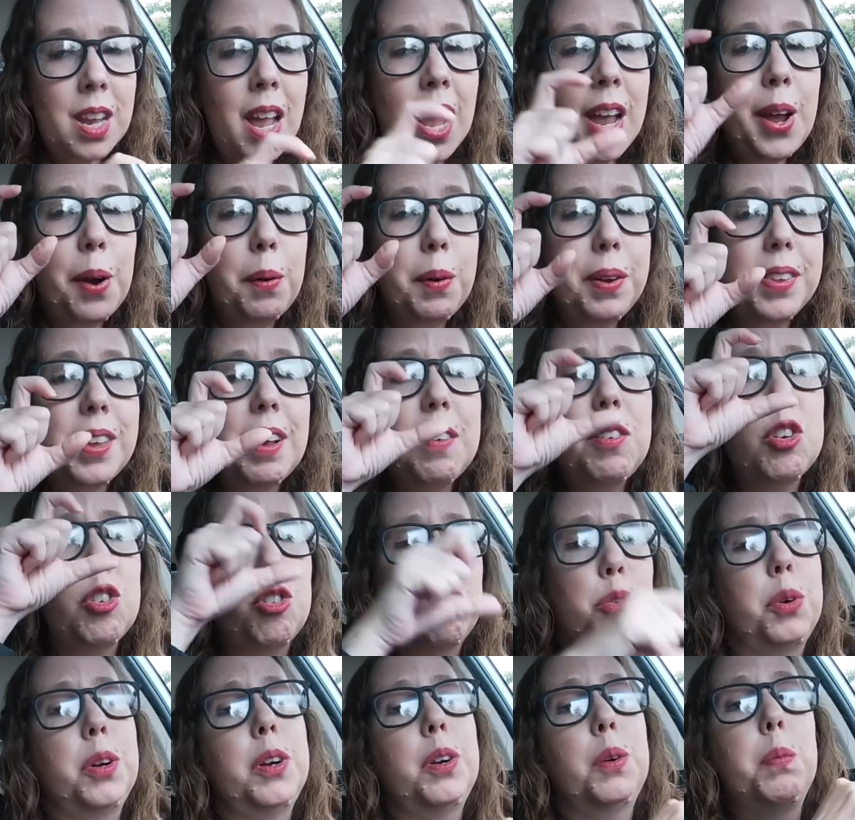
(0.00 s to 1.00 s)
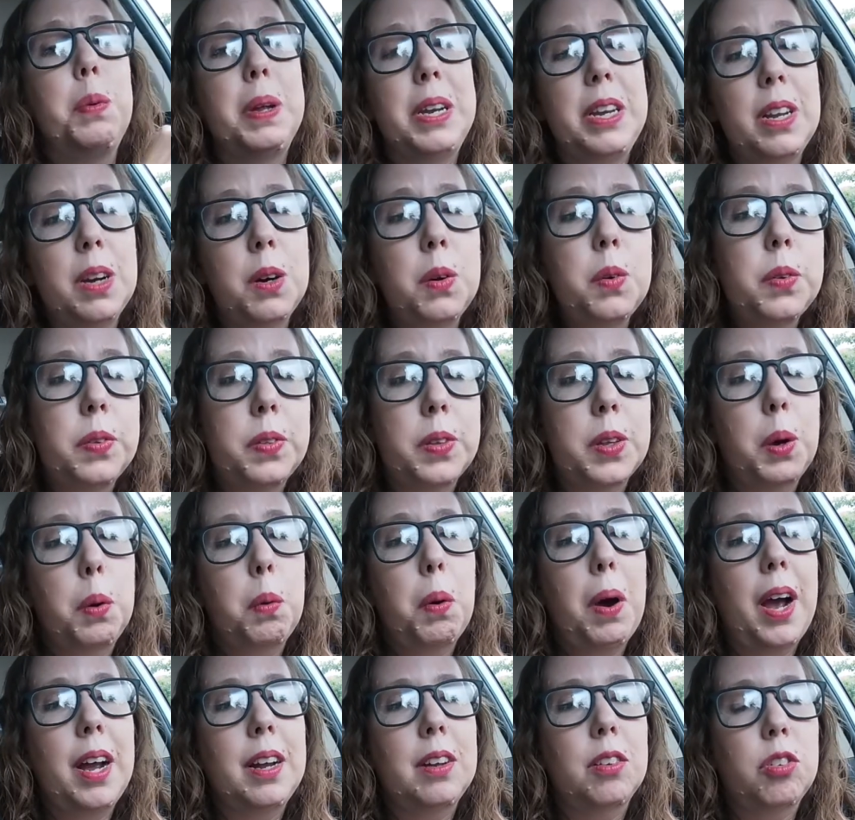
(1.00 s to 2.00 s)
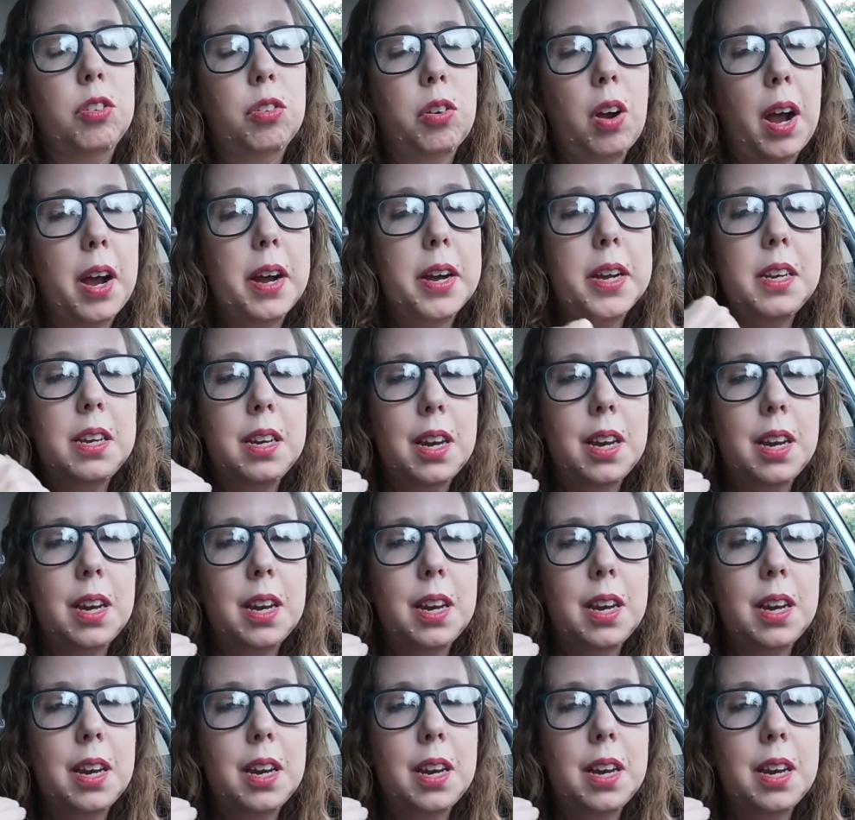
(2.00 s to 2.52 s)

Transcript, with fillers: I always have a shorter window, so I try